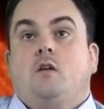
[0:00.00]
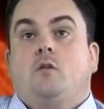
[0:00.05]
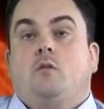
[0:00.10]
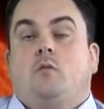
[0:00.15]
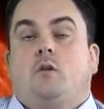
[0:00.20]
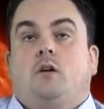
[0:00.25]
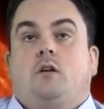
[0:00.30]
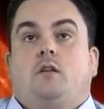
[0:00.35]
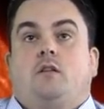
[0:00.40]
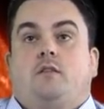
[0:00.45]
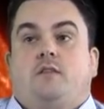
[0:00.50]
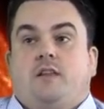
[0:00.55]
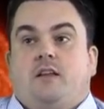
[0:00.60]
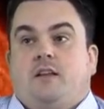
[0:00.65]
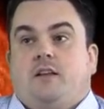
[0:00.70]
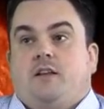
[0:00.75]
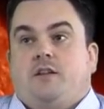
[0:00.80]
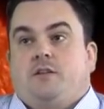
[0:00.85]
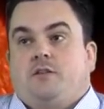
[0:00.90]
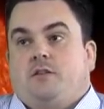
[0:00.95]
Well, the
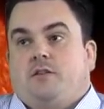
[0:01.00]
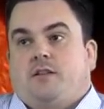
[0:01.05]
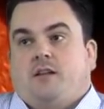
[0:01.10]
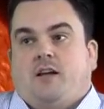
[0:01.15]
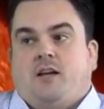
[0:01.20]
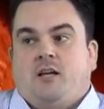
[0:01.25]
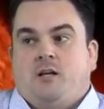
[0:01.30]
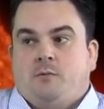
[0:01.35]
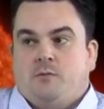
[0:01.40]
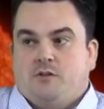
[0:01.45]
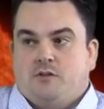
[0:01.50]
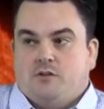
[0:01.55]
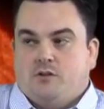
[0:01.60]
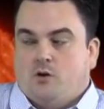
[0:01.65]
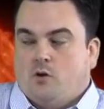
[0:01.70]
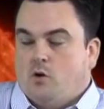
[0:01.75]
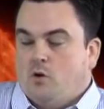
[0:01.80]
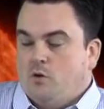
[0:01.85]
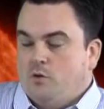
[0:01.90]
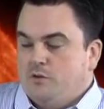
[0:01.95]
initial time is the
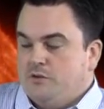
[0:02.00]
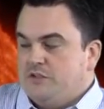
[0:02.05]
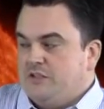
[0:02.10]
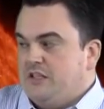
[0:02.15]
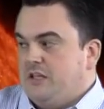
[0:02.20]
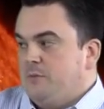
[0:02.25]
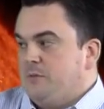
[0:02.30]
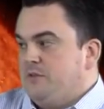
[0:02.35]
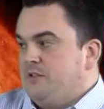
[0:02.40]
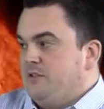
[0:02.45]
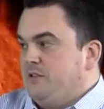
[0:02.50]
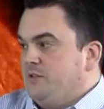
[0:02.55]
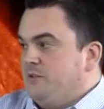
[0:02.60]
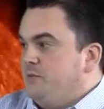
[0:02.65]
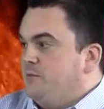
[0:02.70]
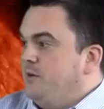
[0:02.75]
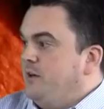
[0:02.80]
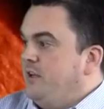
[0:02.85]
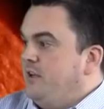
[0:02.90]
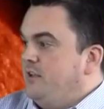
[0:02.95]
whole
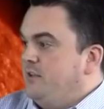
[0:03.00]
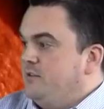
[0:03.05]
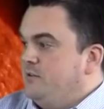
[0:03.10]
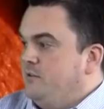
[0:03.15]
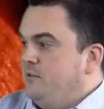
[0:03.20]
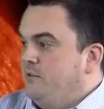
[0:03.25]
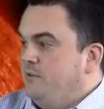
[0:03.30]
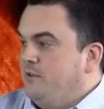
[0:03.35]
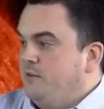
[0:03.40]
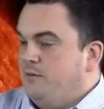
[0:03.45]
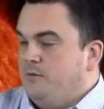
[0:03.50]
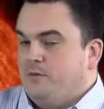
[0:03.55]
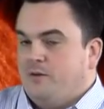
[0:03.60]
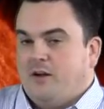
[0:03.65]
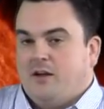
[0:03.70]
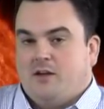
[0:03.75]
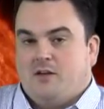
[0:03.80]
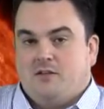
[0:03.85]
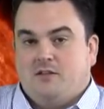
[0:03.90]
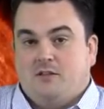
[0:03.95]
substance, right? Yeah. So the
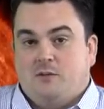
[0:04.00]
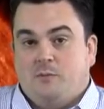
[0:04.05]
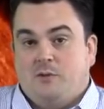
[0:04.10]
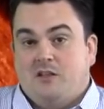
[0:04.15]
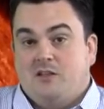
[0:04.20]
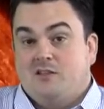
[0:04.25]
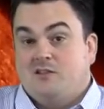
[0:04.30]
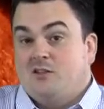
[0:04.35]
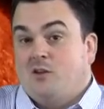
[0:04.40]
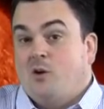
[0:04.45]
fraction that means